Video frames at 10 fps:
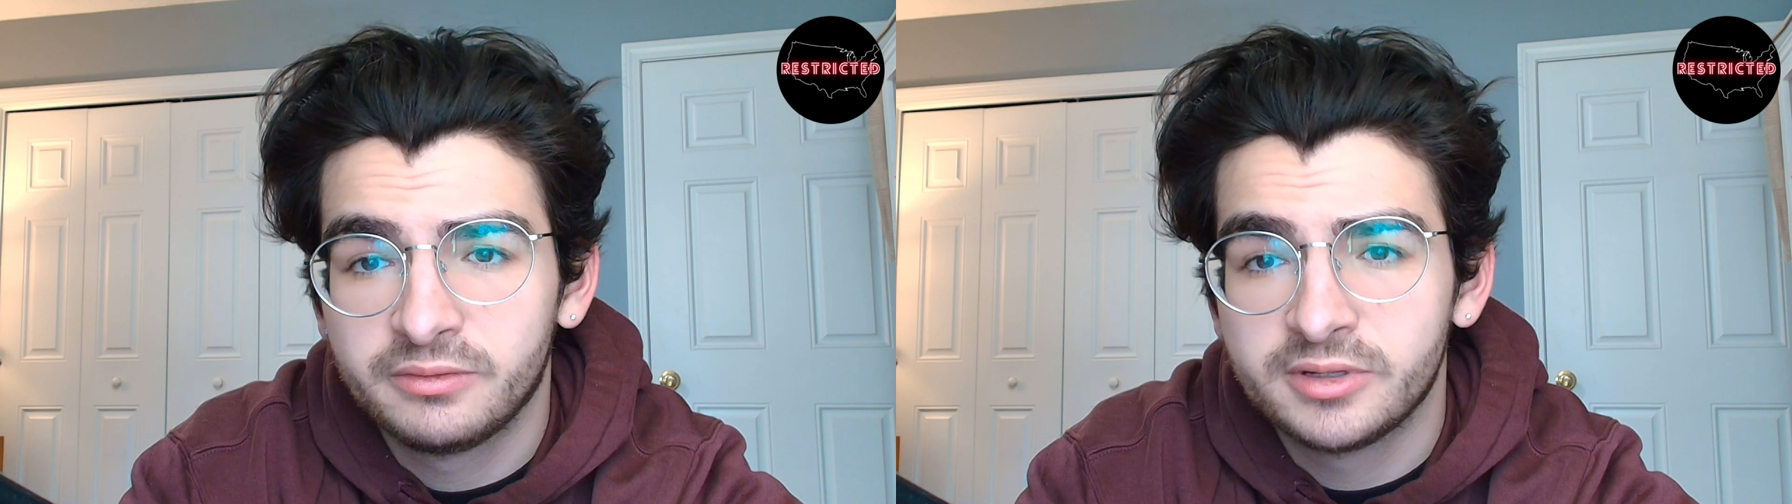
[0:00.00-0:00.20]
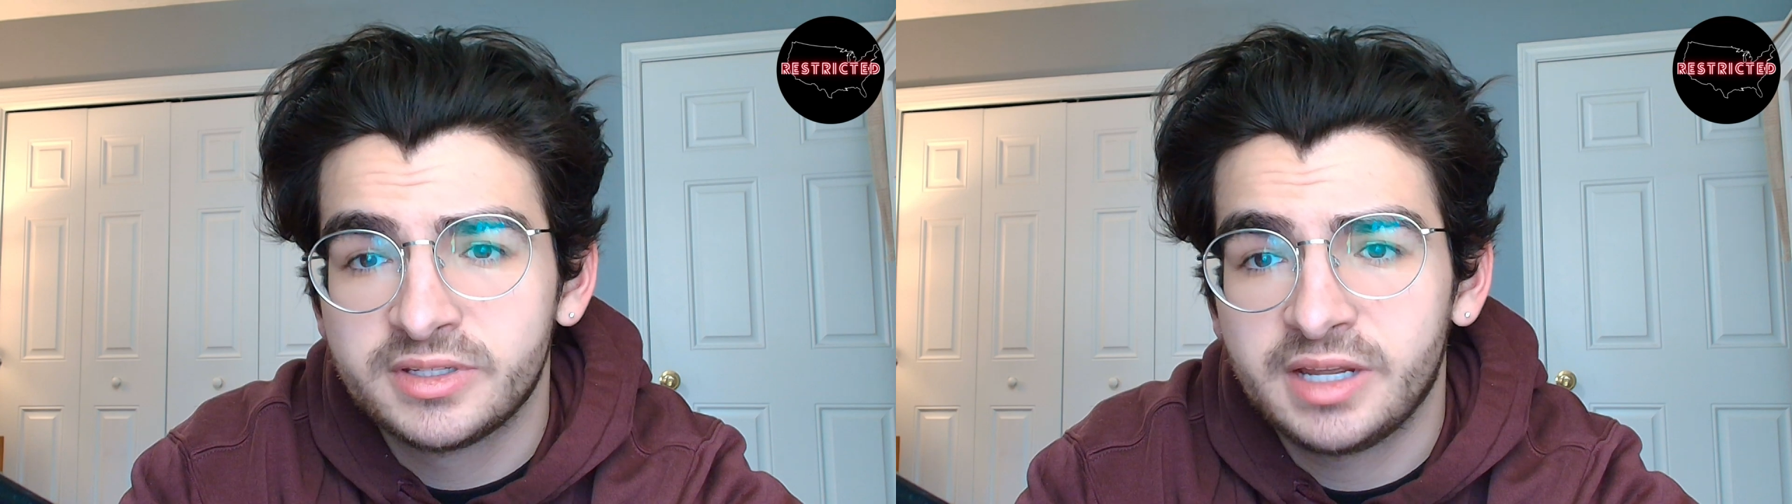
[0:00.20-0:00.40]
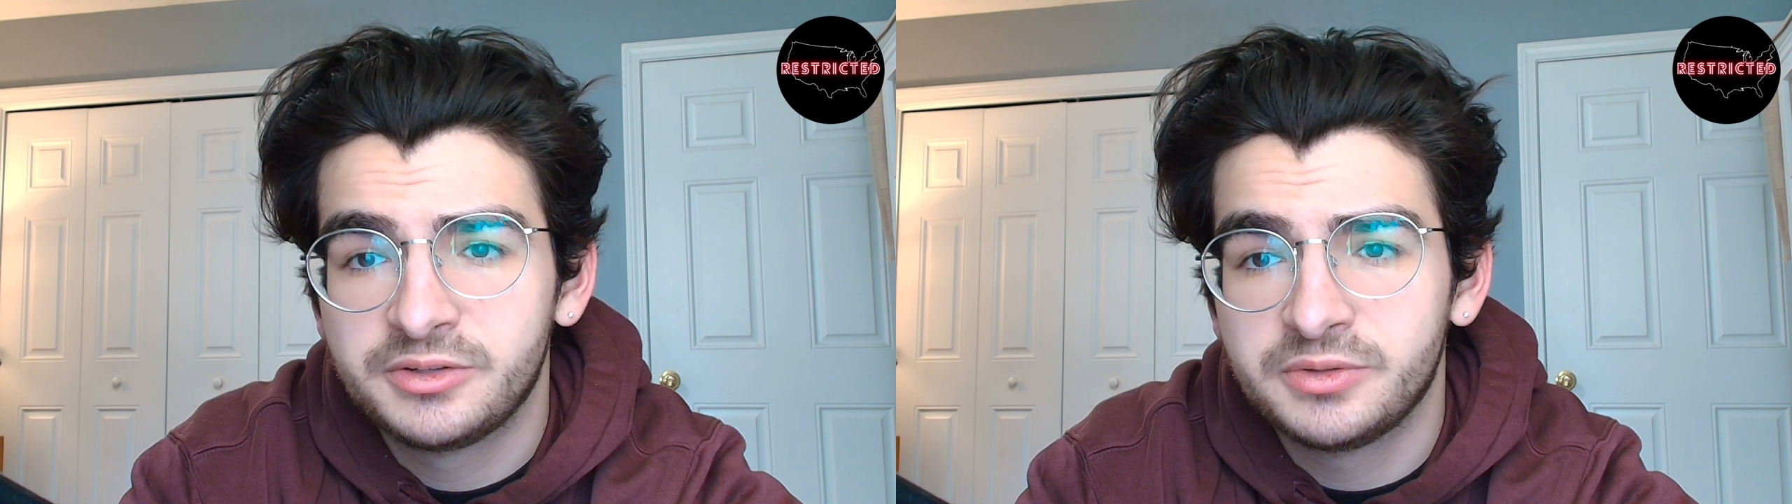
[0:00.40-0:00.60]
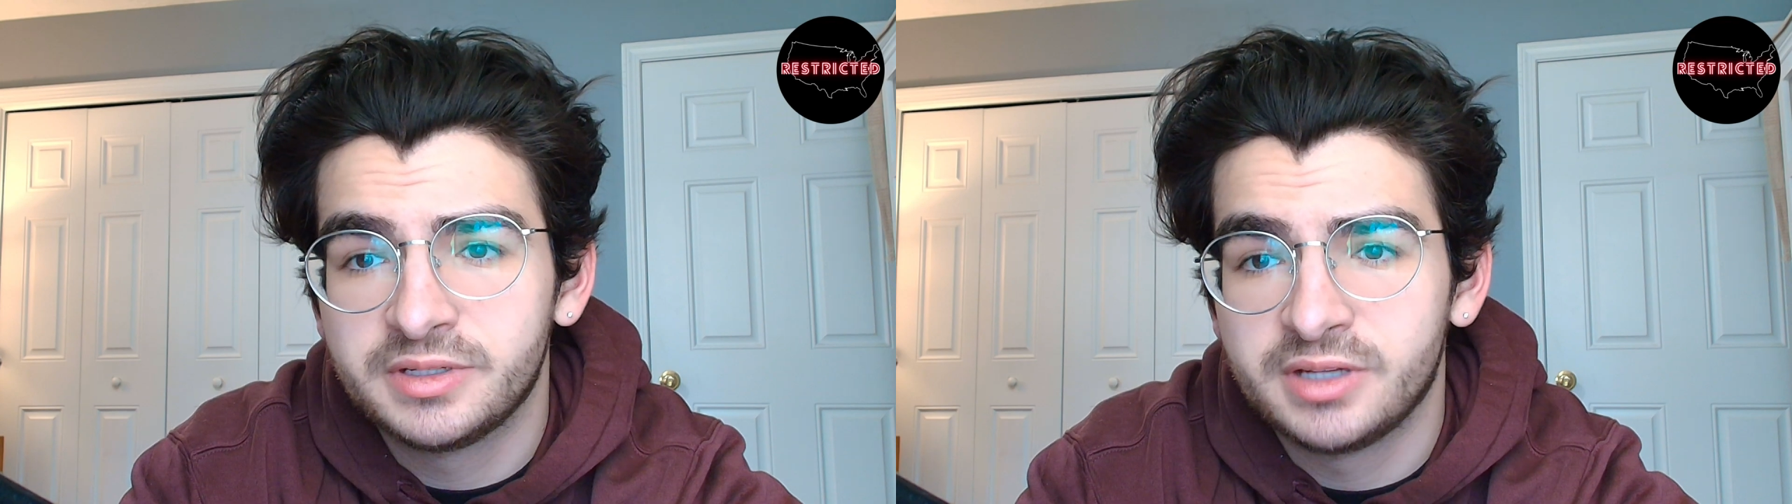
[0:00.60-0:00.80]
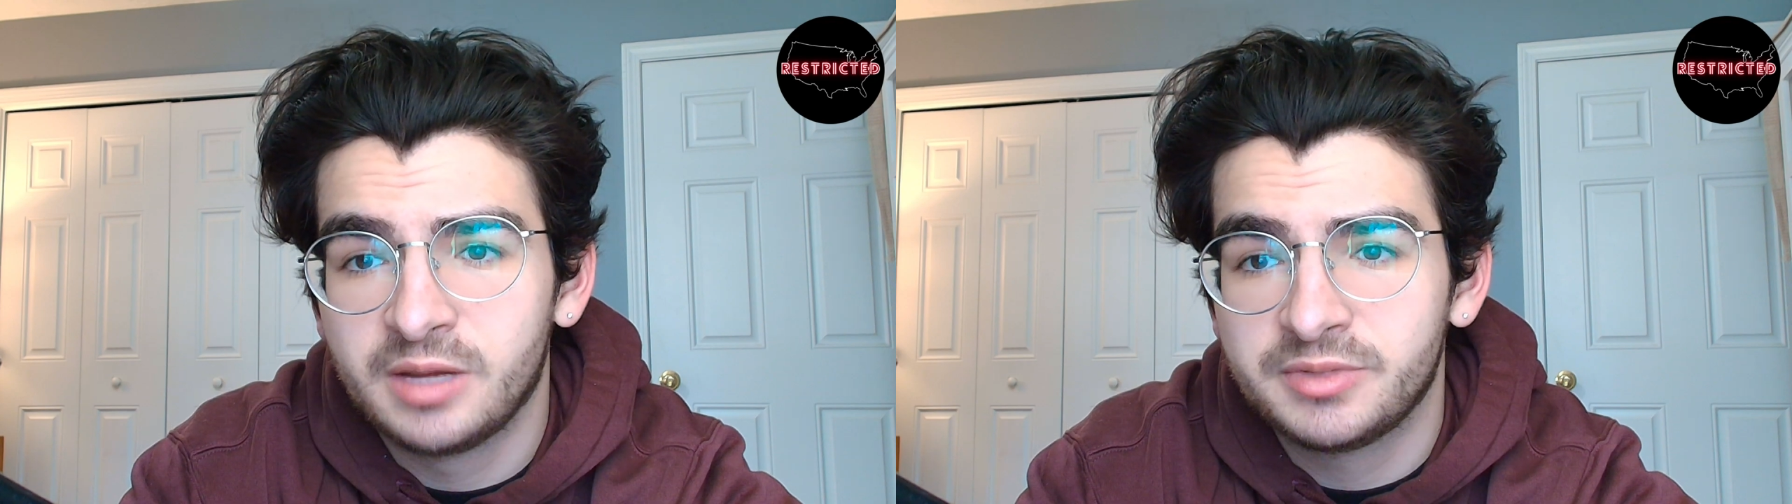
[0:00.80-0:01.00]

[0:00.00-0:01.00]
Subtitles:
First town to adopt a